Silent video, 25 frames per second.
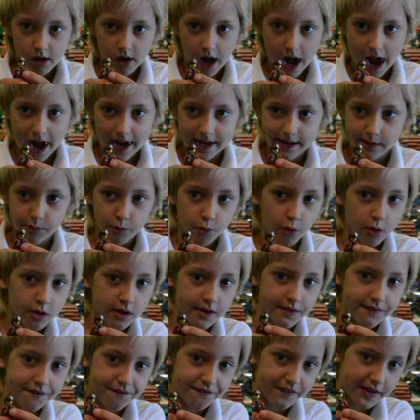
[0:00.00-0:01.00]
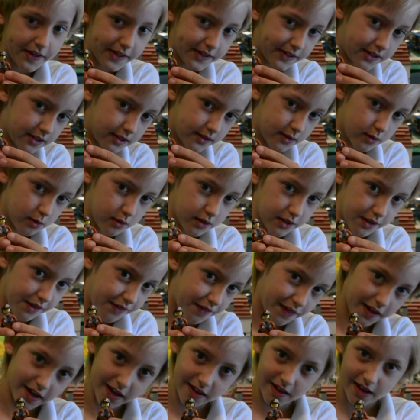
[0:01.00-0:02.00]
I won face sort of
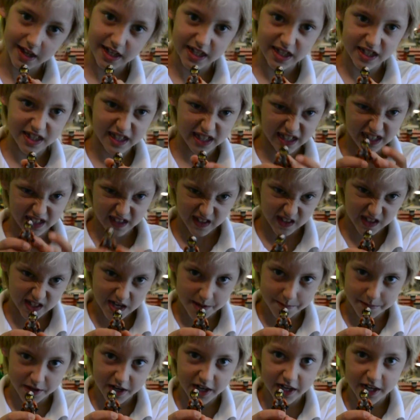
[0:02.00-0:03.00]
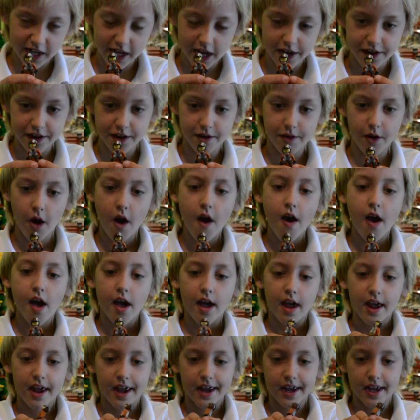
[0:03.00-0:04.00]
thing like he's like I'm gonna get you
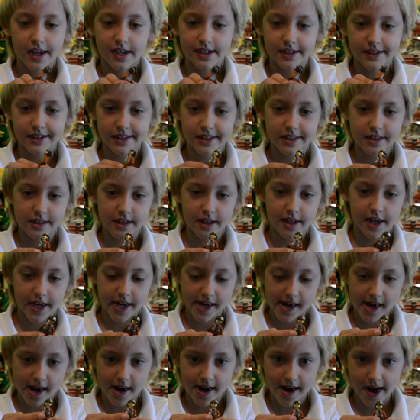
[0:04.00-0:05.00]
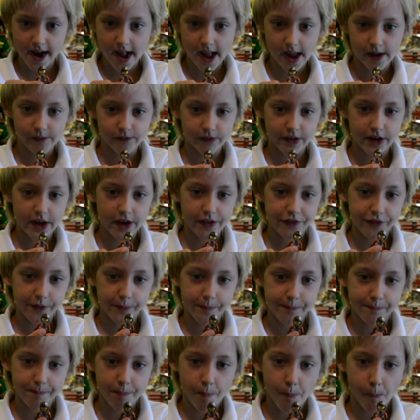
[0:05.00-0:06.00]
and like every
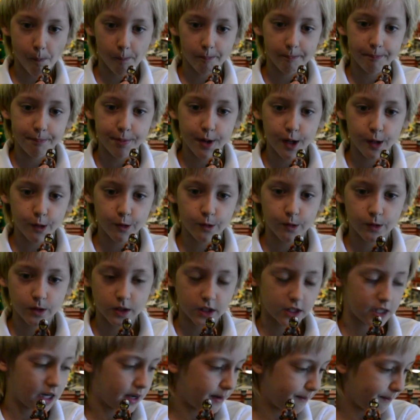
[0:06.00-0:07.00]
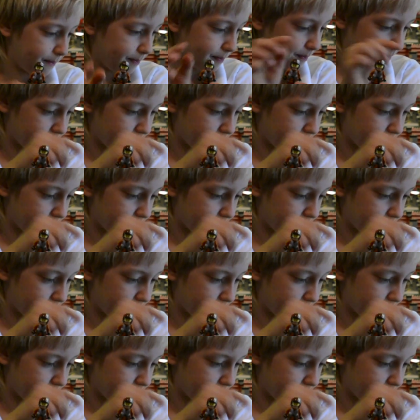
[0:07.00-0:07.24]
other um,